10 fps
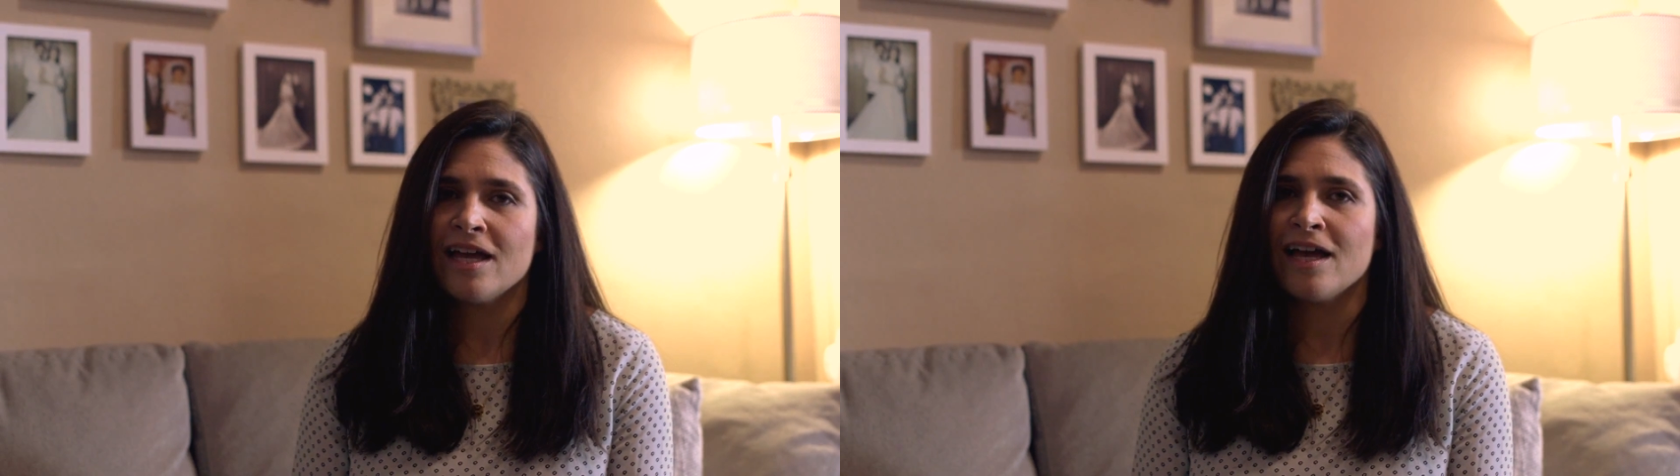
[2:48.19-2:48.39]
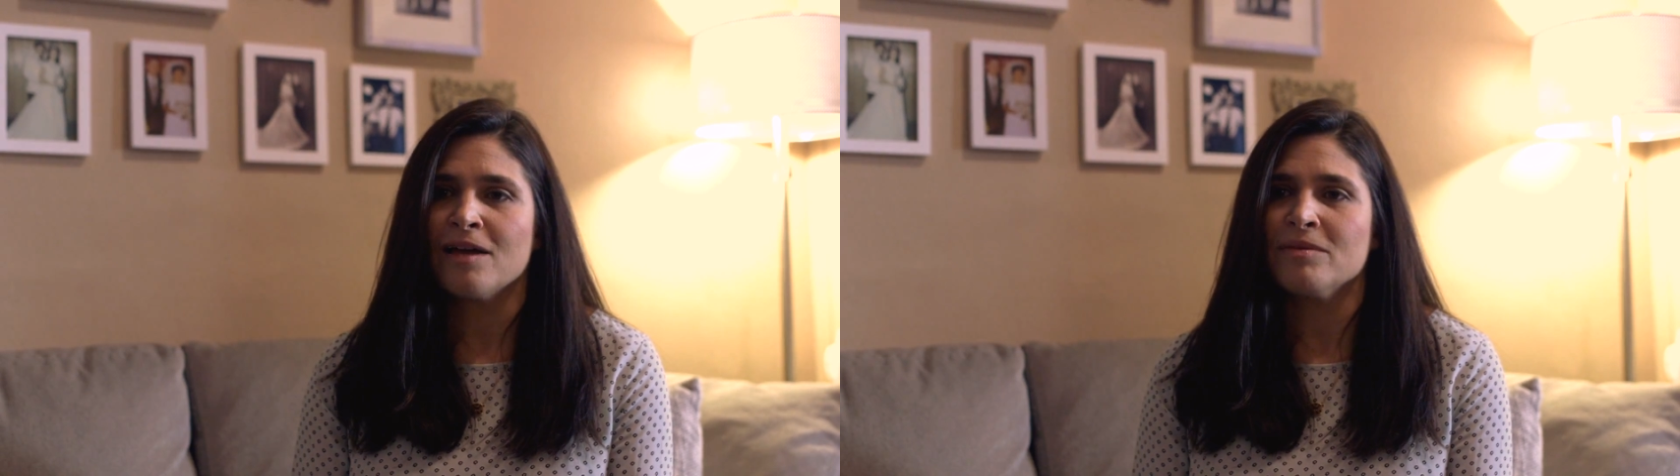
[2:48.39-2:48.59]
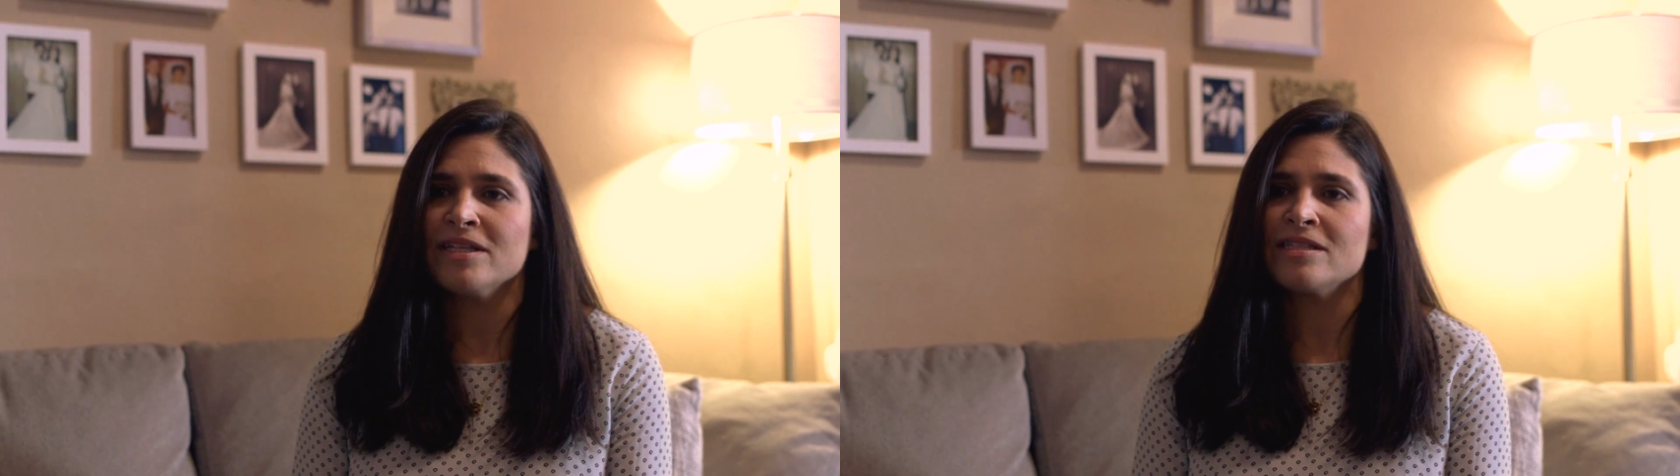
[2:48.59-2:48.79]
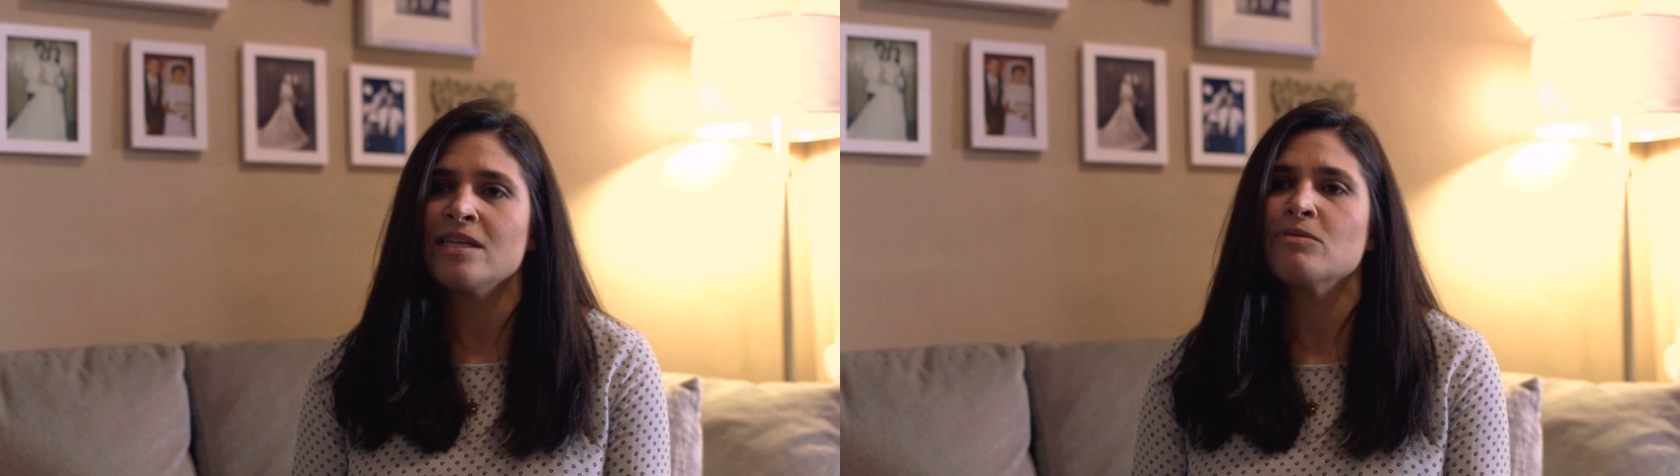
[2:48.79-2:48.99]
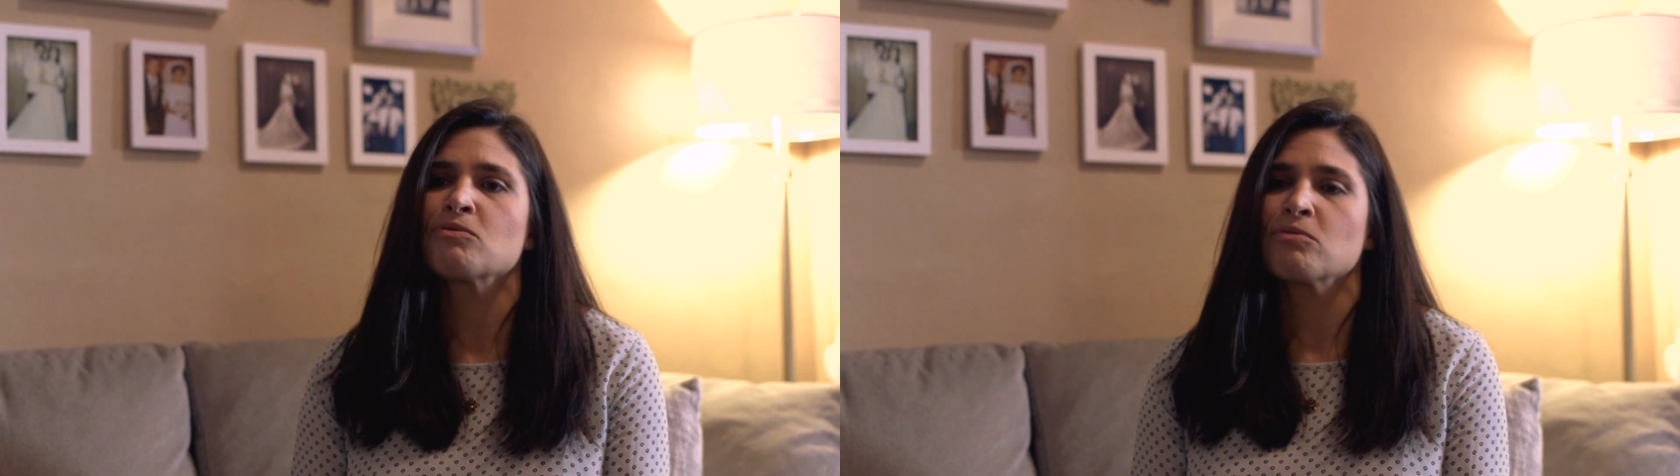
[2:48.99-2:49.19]
And
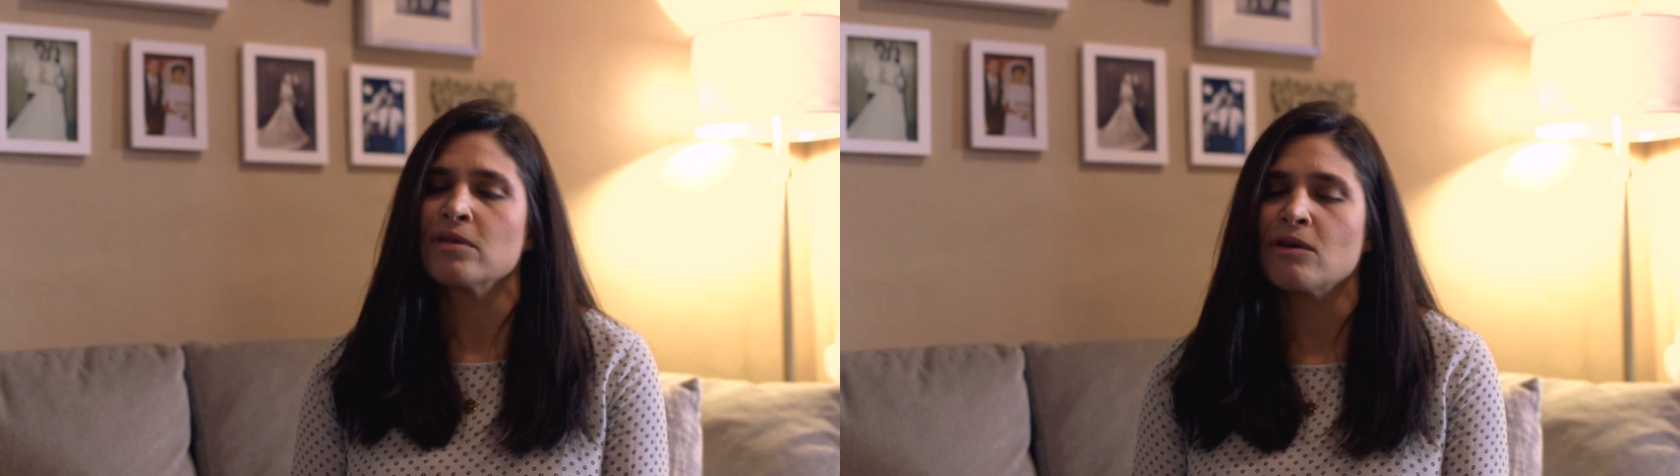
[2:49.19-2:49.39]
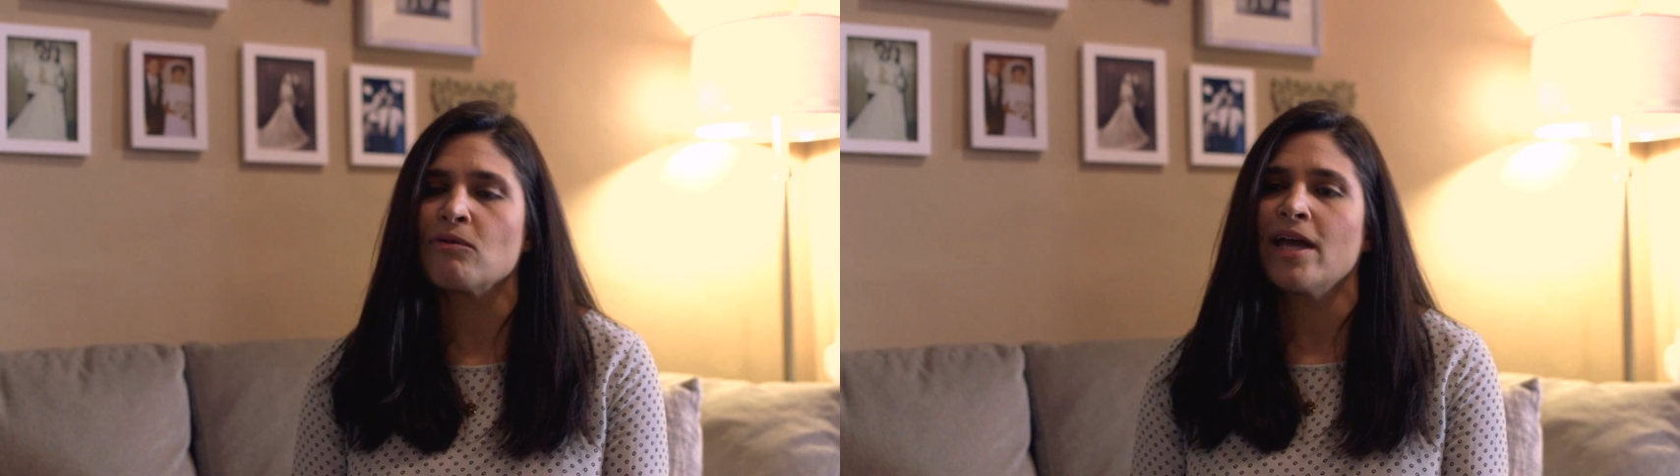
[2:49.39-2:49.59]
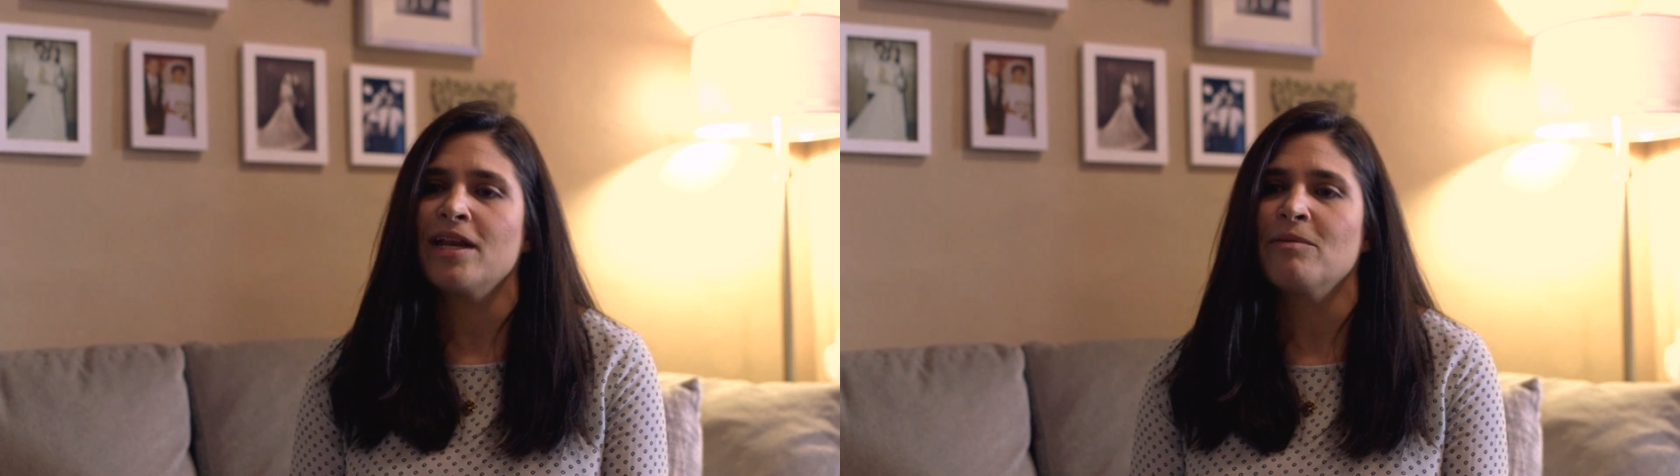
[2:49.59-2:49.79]
he was really great